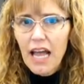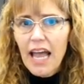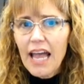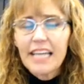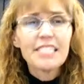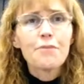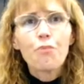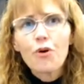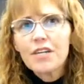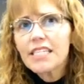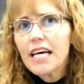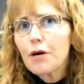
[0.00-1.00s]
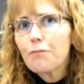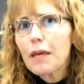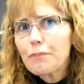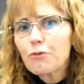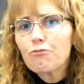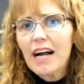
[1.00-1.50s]
It's important to help
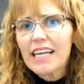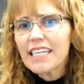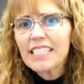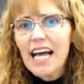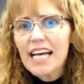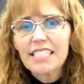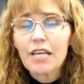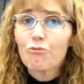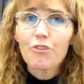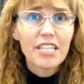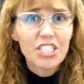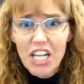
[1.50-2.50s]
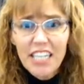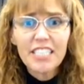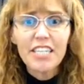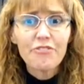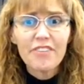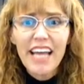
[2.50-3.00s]
people recognize that
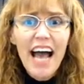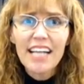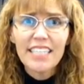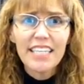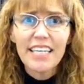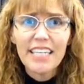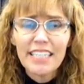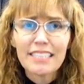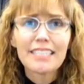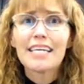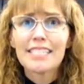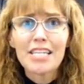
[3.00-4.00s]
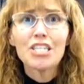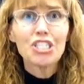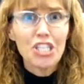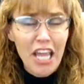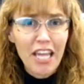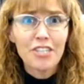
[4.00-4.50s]
rejecting reality doesn't
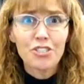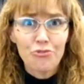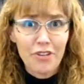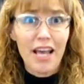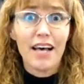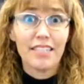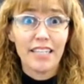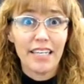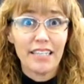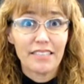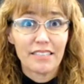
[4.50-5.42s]
change reality.